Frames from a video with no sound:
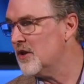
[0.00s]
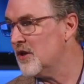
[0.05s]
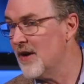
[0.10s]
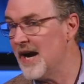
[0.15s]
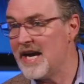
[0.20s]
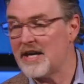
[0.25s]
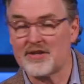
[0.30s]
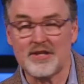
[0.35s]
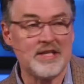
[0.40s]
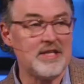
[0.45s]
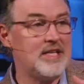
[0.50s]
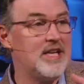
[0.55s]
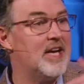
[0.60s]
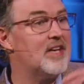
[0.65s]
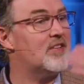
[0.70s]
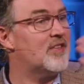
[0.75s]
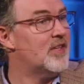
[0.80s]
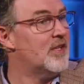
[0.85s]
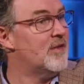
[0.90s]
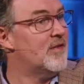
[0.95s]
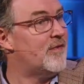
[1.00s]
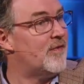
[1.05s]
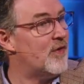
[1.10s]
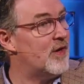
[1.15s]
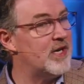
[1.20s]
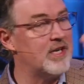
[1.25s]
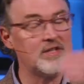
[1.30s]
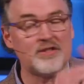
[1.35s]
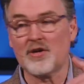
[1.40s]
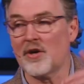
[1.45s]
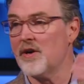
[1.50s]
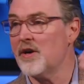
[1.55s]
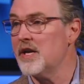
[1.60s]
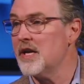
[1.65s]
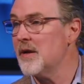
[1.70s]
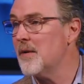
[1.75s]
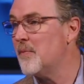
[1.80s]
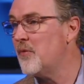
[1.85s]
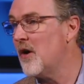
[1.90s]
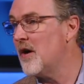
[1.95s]
You're actually destined for an
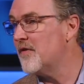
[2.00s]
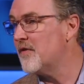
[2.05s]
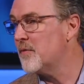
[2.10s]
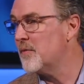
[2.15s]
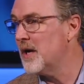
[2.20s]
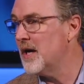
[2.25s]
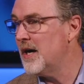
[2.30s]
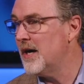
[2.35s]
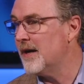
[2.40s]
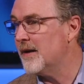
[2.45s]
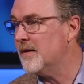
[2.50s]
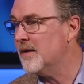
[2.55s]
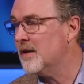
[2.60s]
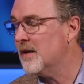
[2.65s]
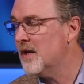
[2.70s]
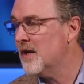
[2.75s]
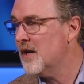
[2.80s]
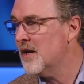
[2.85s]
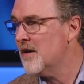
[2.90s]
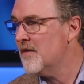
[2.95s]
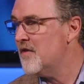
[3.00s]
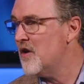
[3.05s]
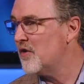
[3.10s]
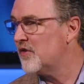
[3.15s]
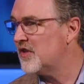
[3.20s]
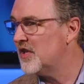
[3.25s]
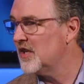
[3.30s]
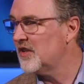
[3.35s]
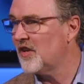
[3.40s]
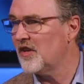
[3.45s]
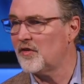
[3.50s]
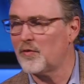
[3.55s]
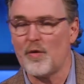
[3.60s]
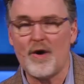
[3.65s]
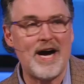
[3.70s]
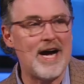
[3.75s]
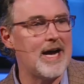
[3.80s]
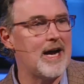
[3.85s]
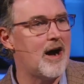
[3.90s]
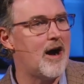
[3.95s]
eternity apart from God. Folks, this is
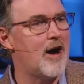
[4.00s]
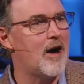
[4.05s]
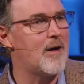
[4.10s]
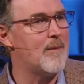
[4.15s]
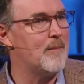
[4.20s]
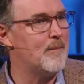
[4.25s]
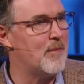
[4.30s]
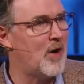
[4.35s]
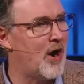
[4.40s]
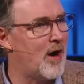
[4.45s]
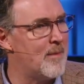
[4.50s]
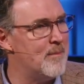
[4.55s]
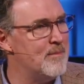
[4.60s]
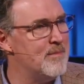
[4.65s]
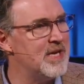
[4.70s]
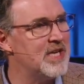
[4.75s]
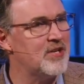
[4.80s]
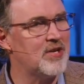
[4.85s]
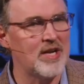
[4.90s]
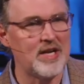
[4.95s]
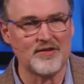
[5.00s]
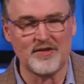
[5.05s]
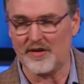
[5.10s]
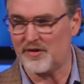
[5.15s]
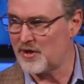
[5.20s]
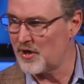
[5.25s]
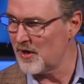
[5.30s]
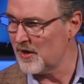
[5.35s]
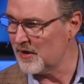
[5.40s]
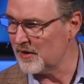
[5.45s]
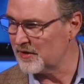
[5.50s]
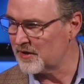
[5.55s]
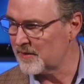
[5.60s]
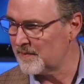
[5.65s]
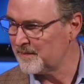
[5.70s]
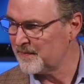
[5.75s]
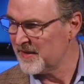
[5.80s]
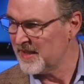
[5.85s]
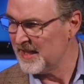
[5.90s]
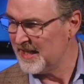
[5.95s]
why our, our mission as a
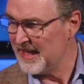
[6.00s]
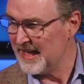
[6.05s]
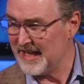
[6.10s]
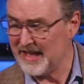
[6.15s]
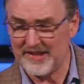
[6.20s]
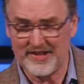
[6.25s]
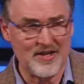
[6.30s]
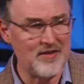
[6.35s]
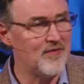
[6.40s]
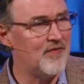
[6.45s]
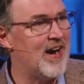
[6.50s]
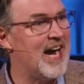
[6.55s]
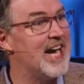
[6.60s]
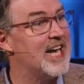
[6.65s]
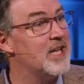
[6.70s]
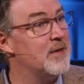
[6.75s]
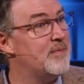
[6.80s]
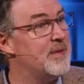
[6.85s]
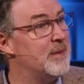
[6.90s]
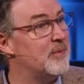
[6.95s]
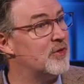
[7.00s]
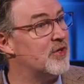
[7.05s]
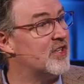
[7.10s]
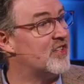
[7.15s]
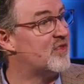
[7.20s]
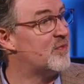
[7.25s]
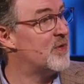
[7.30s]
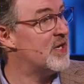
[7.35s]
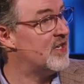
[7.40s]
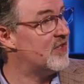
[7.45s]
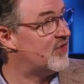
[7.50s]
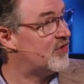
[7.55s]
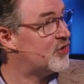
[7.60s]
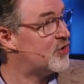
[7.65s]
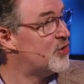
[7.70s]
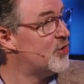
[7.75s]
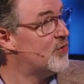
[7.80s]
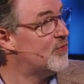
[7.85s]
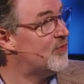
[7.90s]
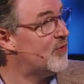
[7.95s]
church is inviting people to experience
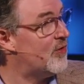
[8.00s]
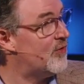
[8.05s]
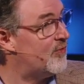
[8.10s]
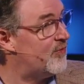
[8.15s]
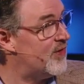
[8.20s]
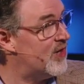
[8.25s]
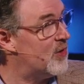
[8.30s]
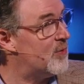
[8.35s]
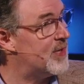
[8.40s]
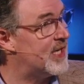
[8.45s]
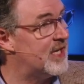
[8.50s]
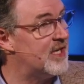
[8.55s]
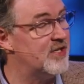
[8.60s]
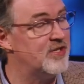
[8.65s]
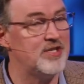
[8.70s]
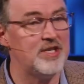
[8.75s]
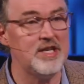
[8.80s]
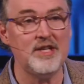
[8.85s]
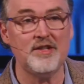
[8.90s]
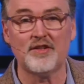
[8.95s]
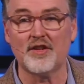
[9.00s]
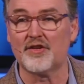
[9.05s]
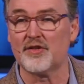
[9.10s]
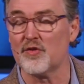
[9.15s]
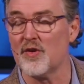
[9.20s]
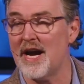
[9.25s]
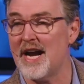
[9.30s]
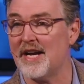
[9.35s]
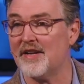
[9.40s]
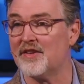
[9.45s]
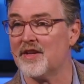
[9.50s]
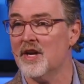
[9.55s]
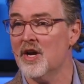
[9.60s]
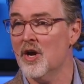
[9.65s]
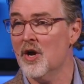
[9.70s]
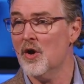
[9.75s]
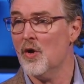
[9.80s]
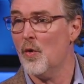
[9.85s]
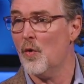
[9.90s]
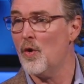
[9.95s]
true fulfillment in Jesus Christ
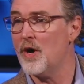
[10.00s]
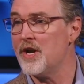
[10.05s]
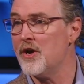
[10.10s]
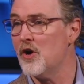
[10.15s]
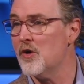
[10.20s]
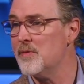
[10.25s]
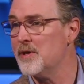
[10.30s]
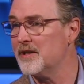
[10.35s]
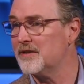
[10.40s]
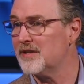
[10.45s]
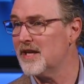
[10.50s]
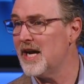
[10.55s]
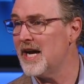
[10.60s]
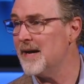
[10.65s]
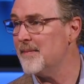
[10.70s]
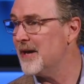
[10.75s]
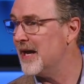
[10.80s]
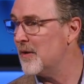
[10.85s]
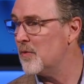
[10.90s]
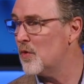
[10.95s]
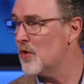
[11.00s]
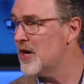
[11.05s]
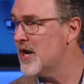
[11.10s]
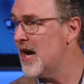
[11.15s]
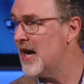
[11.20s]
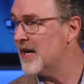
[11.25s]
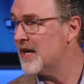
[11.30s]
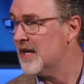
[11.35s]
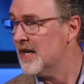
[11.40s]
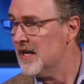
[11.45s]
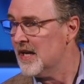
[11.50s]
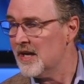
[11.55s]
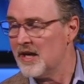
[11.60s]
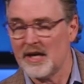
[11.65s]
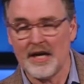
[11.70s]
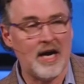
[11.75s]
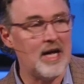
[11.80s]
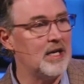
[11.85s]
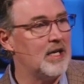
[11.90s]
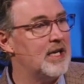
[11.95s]
one home at a time. And we're not
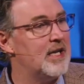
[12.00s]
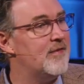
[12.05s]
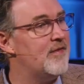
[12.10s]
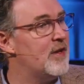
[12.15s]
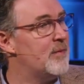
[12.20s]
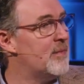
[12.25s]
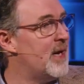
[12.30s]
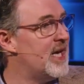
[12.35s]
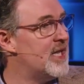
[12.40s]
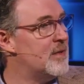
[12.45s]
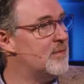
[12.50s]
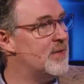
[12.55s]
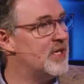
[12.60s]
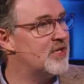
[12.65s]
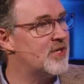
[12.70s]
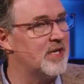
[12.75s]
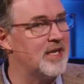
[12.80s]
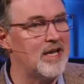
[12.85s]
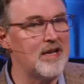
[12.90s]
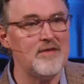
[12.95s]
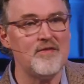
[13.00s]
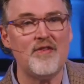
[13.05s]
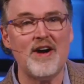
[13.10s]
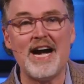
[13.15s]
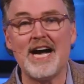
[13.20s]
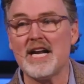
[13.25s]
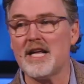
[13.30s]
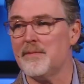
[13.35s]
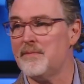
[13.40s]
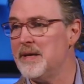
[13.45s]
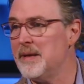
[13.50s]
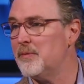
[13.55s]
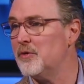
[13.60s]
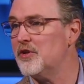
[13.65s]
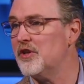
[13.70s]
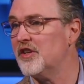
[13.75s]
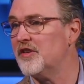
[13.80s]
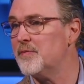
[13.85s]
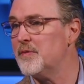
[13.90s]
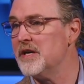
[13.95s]
uh, living by the mission, inviting
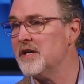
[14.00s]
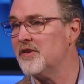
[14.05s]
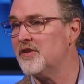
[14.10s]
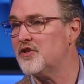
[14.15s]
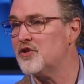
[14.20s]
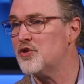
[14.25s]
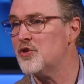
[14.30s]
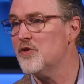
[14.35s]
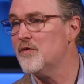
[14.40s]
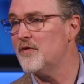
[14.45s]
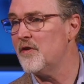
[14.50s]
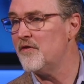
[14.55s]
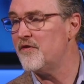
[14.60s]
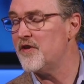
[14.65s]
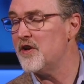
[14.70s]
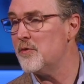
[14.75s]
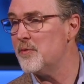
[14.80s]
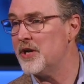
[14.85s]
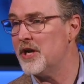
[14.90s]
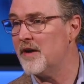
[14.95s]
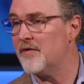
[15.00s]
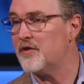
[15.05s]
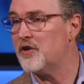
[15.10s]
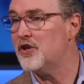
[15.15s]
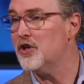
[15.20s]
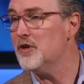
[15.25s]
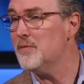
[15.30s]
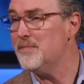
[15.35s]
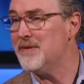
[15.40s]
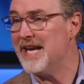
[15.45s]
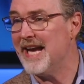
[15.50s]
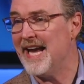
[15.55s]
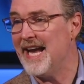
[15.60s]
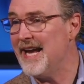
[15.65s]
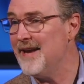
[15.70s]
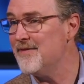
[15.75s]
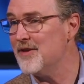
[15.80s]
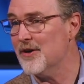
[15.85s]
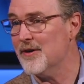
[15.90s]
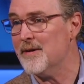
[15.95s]
people to experience true fulfillment of good
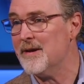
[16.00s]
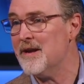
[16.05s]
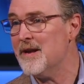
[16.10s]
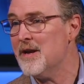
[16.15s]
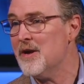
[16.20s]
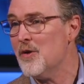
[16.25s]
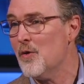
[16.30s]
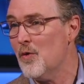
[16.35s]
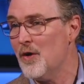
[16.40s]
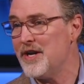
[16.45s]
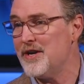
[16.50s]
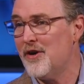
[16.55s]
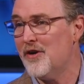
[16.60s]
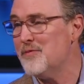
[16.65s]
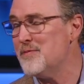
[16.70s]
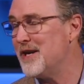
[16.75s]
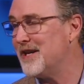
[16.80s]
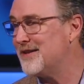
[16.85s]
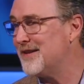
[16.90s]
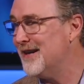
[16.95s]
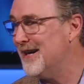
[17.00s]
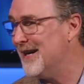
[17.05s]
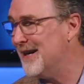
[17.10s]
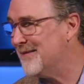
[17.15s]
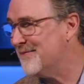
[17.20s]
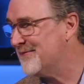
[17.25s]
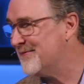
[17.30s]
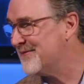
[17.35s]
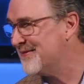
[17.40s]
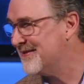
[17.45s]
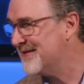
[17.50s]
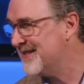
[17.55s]
behavior one home at a time.